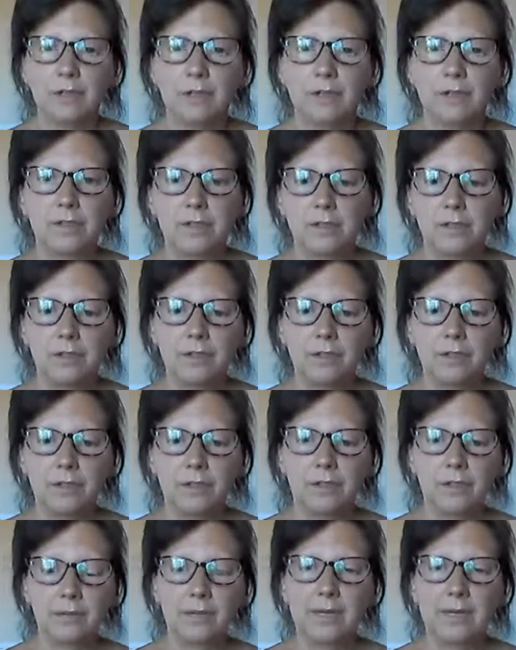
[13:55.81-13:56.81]
So your
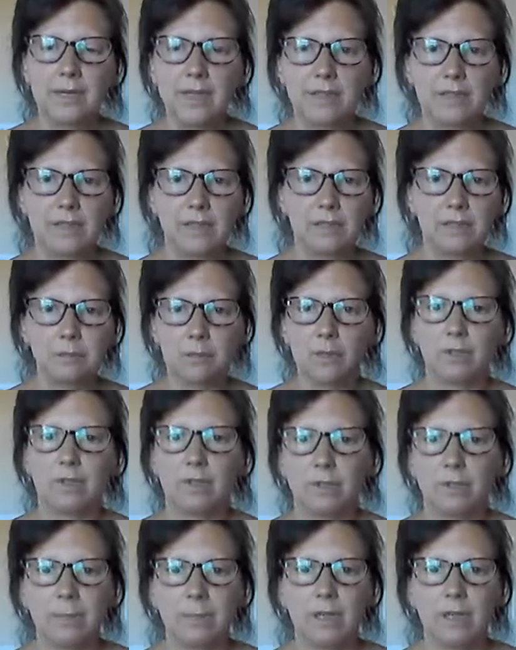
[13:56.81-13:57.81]
stomach acid will
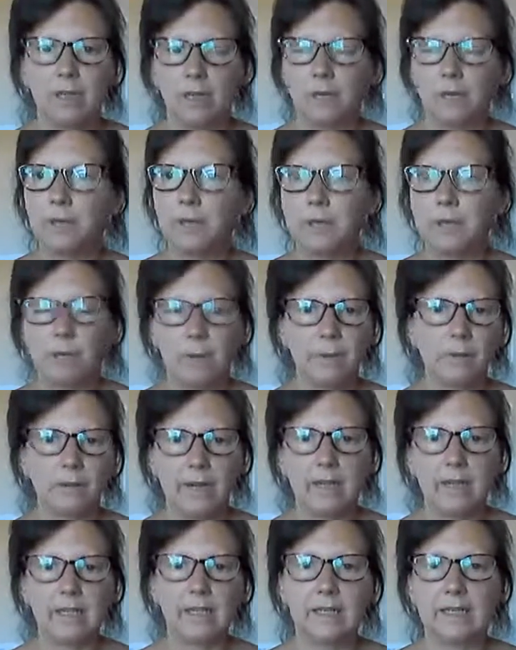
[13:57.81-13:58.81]
go a bit low and it won't be
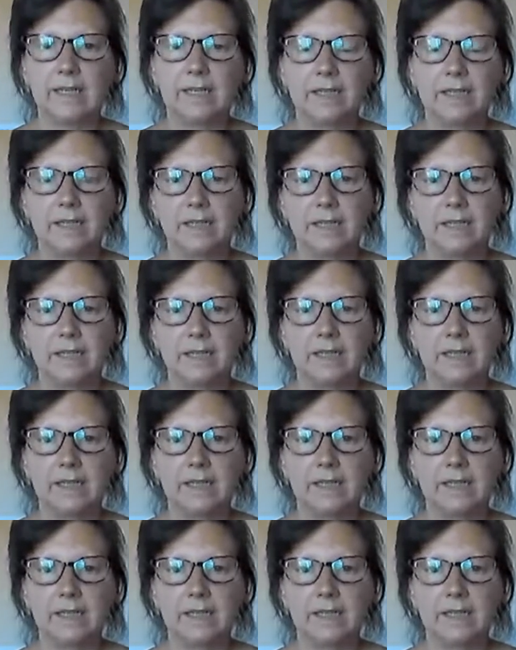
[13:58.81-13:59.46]
regulated,